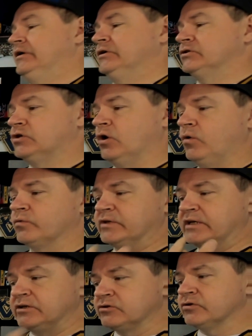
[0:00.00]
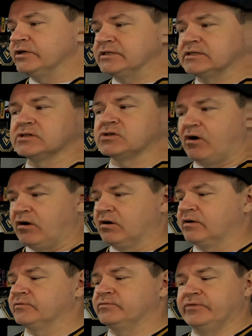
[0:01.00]
So the increases
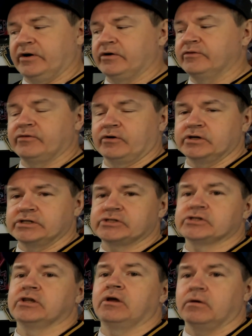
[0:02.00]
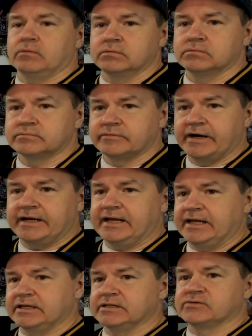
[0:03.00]
are very, very slow, right?
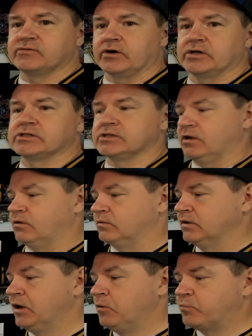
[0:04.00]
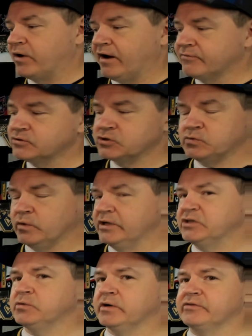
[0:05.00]
It is very slow. But after
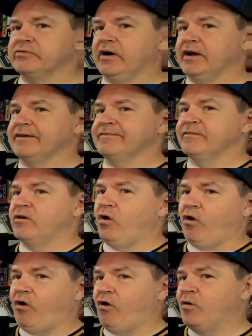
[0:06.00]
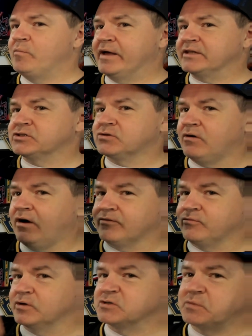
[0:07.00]
2025, all bets are
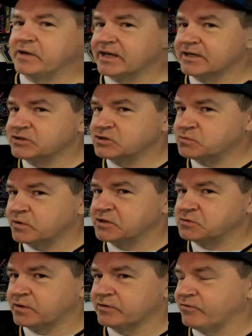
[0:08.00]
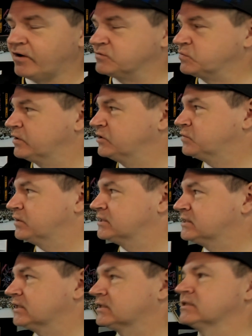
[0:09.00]
off. Once we get into
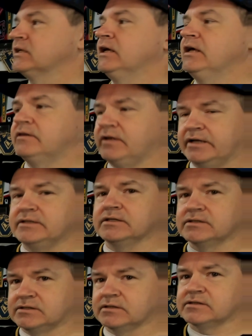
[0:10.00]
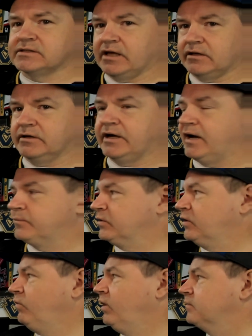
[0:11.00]
2025-2026, the idea is that the salary cap
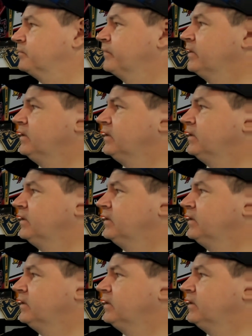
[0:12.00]
would go up.